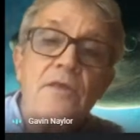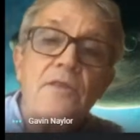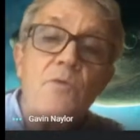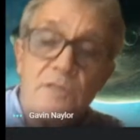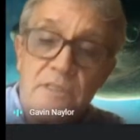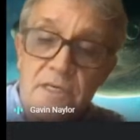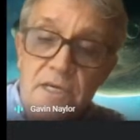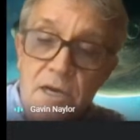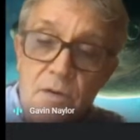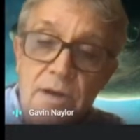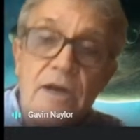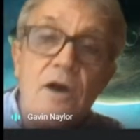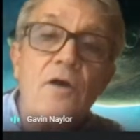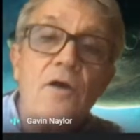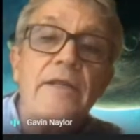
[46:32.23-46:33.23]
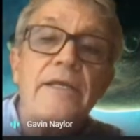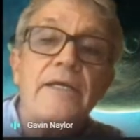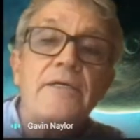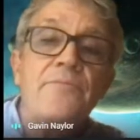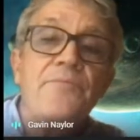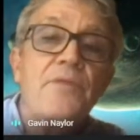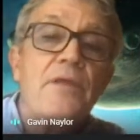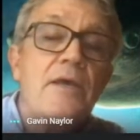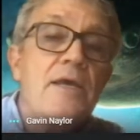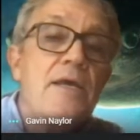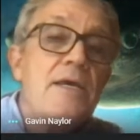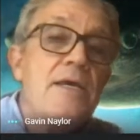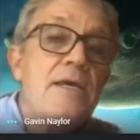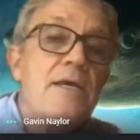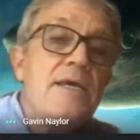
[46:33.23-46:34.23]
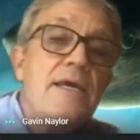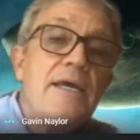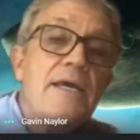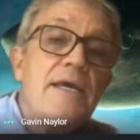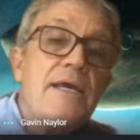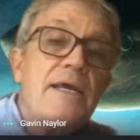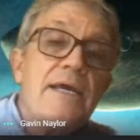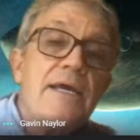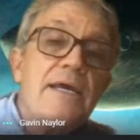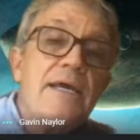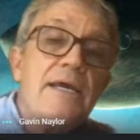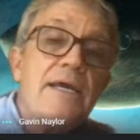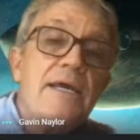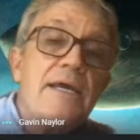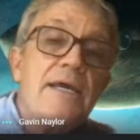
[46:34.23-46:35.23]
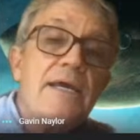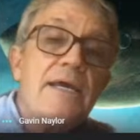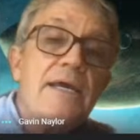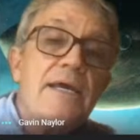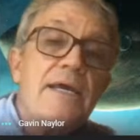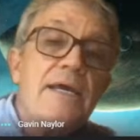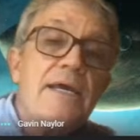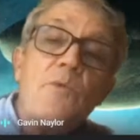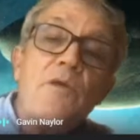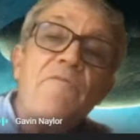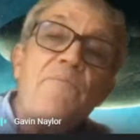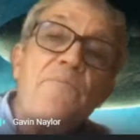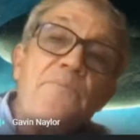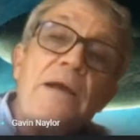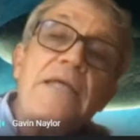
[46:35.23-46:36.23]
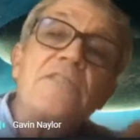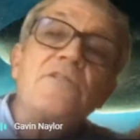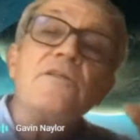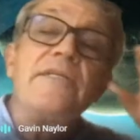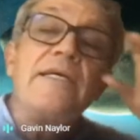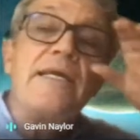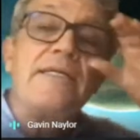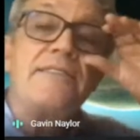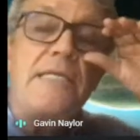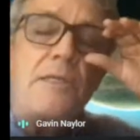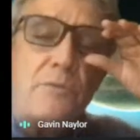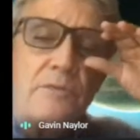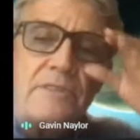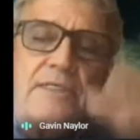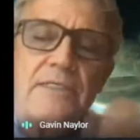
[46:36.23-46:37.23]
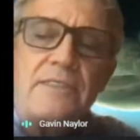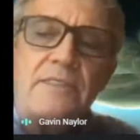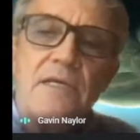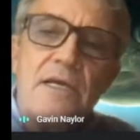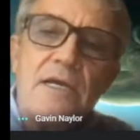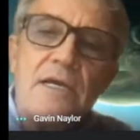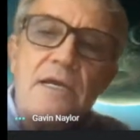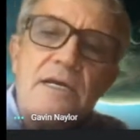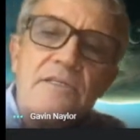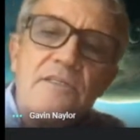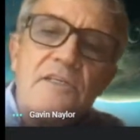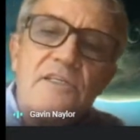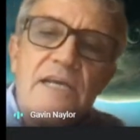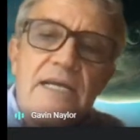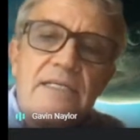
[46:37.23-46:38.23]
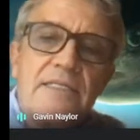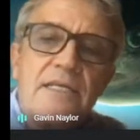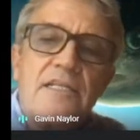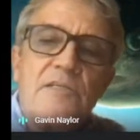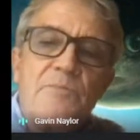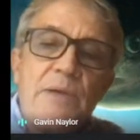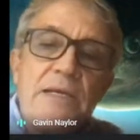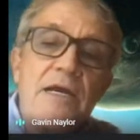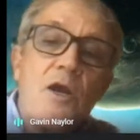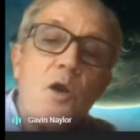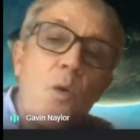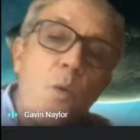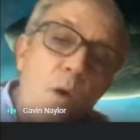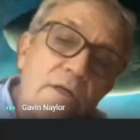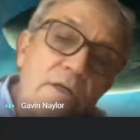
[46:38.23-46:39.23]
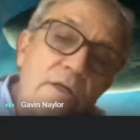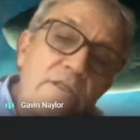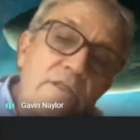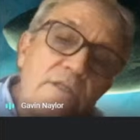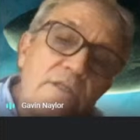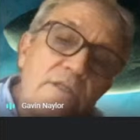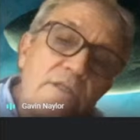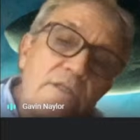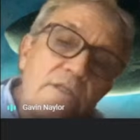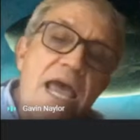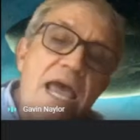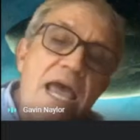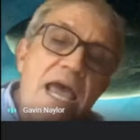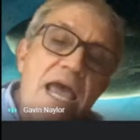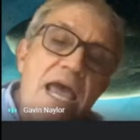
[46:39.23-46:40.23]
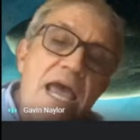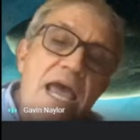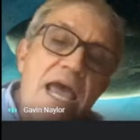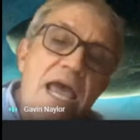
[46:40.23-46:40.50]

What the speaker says: that what's going on here is this phylogeny that we've based on DNA sequences suggests that there's been a quantum change,